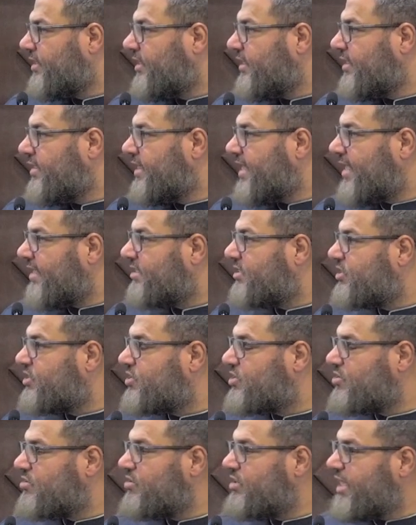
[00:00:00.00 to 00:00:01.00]

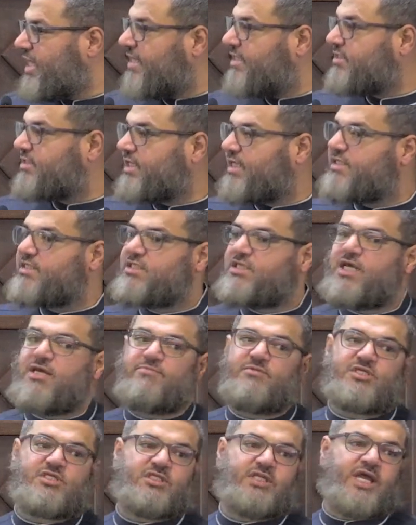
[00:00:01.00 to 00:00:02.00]
That's, yes, I see a
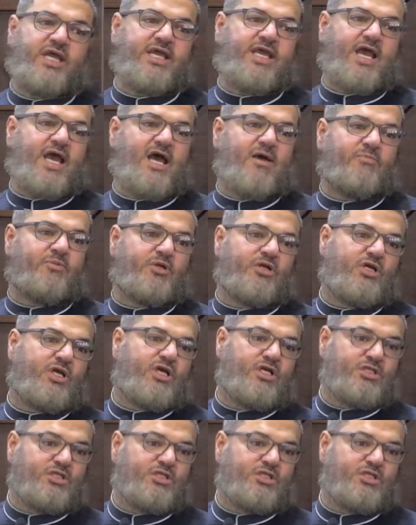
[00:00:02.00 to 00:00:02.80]
mistake happening,